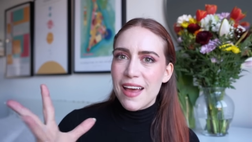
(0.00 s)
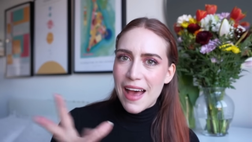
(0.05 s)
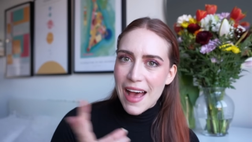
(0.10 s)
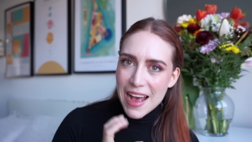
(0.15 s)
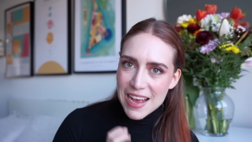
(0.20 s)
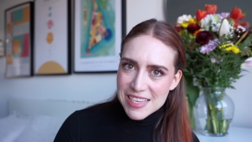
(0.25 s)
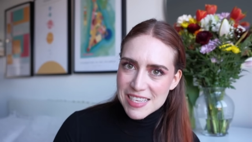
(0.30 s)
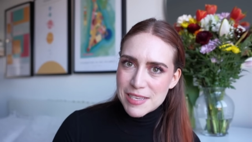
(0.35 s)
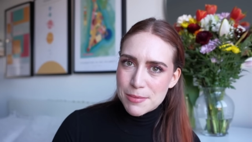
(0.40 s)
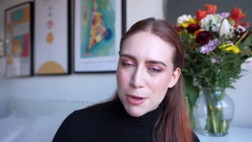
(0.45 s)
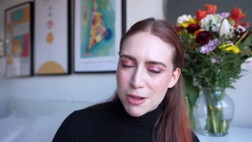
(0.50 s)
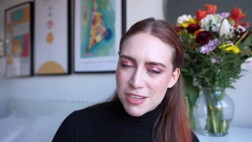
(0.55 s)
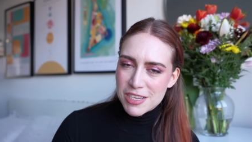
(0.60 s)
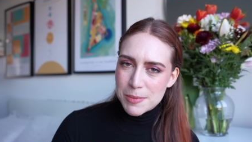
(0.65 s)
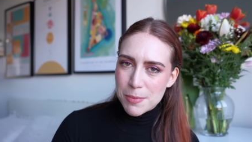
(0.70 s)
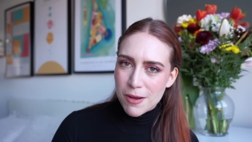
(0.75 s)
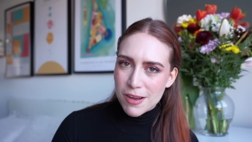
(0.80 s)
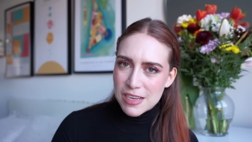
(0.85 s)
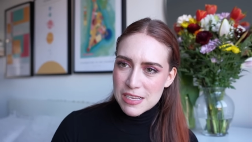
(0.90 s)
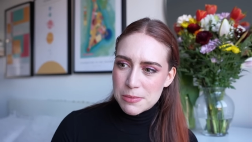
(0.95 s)
as small as
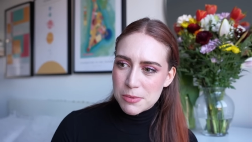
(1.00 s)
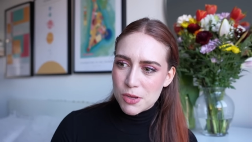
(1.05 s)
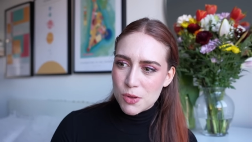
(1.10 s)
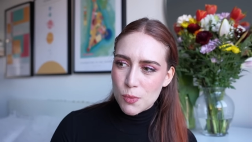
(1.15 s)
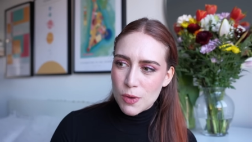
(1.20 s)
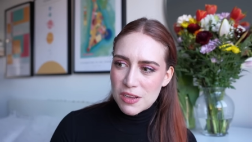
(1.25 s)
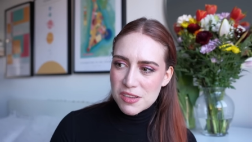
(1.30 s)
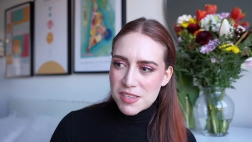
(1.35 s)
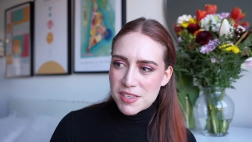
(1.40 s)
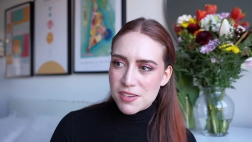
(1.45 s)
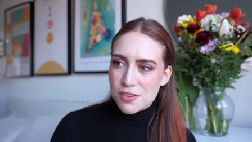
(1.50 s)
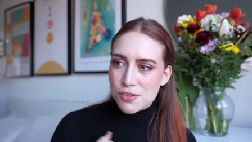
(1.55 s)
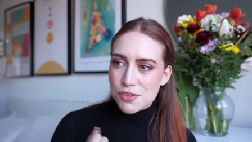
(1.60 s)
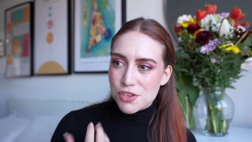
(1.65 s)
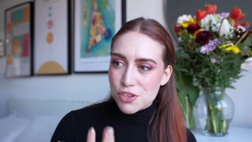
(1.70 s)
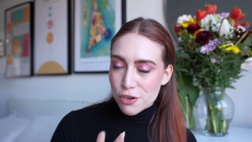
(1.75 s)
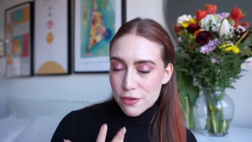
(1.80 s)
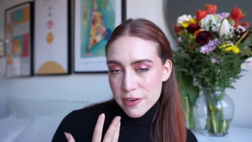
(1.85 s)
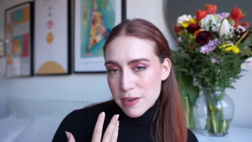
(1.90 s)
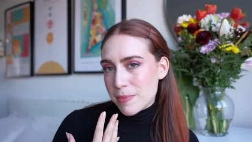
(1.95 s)
possible while still
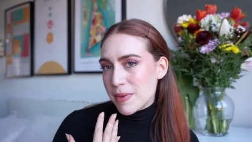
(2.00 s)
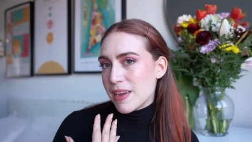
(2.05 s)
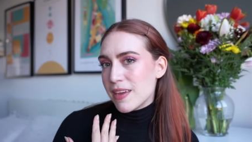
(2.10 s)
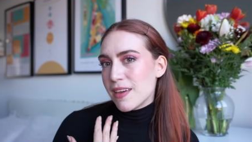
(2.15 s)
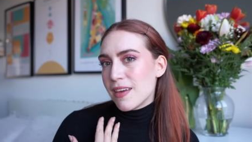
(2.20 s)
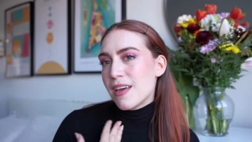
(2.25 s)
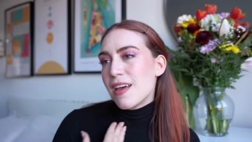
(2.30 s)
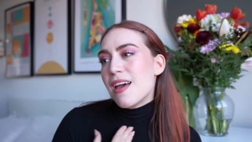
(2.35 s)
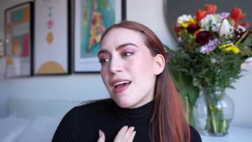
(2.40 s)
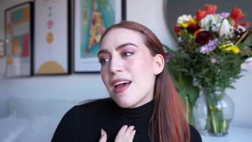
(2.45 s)
serving me